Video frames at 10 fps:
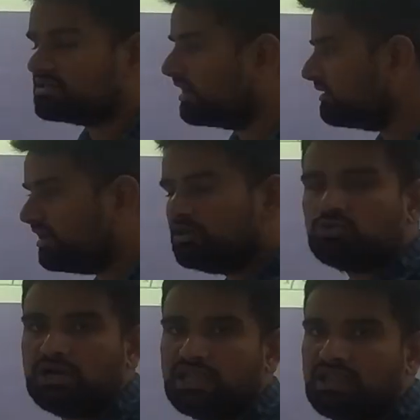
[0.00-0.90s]
is
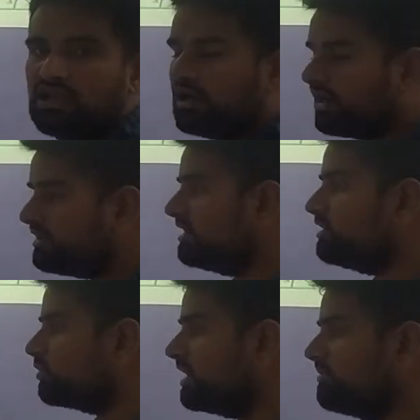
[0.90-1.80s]
120.
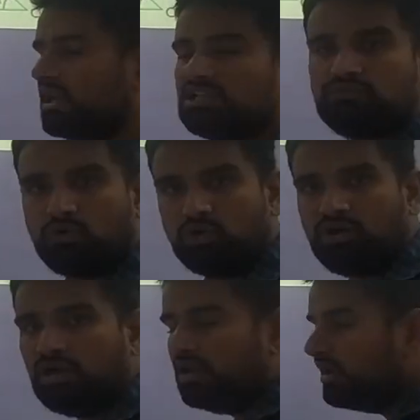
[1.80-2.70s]
120 minus
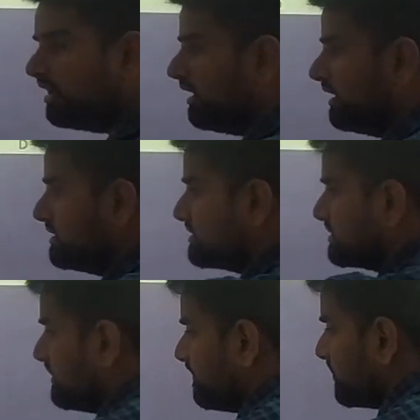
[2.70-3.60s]
4
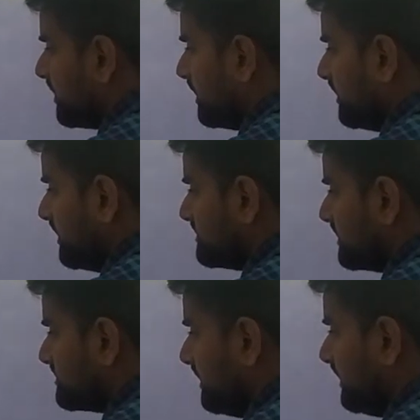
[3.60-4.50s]
is
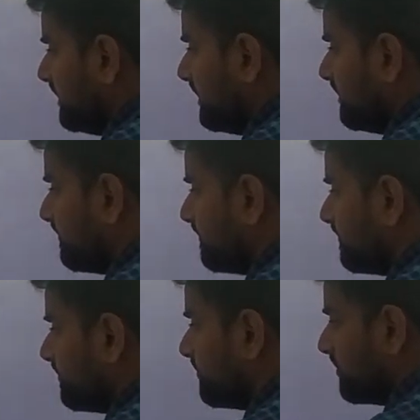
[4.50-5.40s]
116 degree.
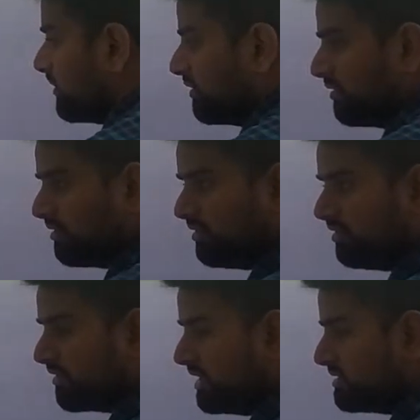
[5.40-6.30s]

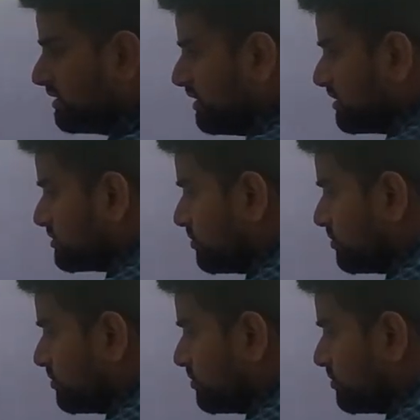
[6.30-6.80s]
Alright,